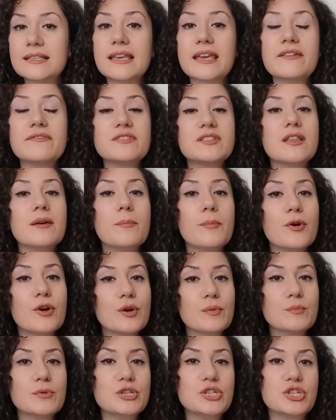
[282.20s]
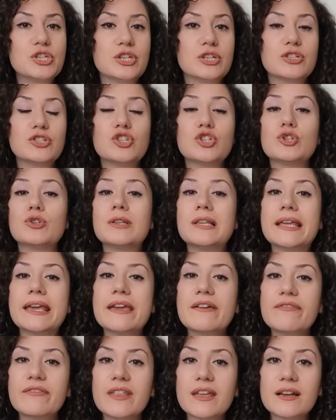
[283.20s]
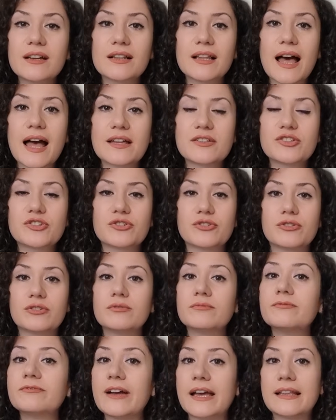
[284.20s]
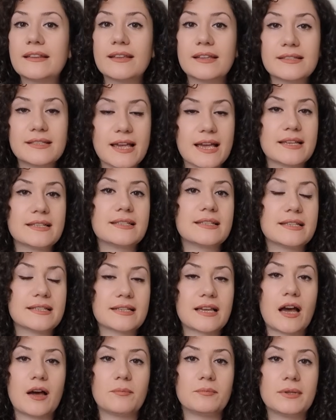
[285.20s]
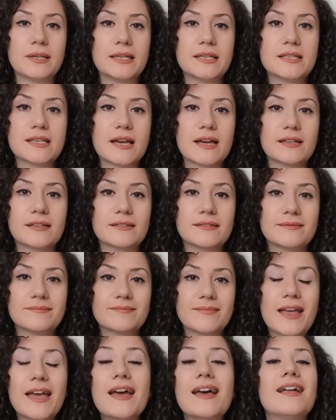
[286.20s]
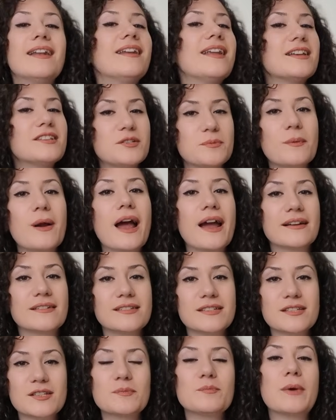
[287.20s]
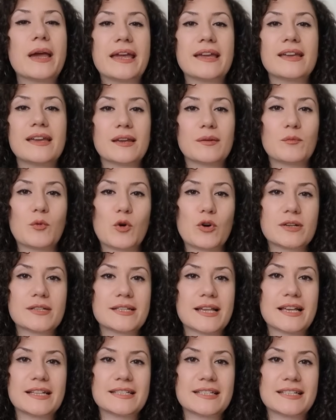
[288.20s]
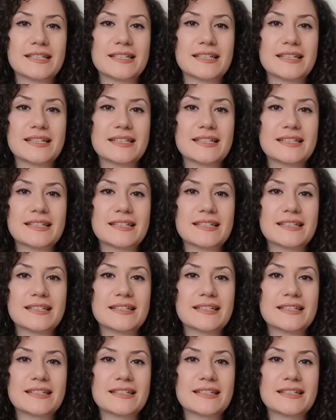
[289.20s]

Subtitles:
gives the permission to leave the classroom when the test is completed. Let's practice making more sentences.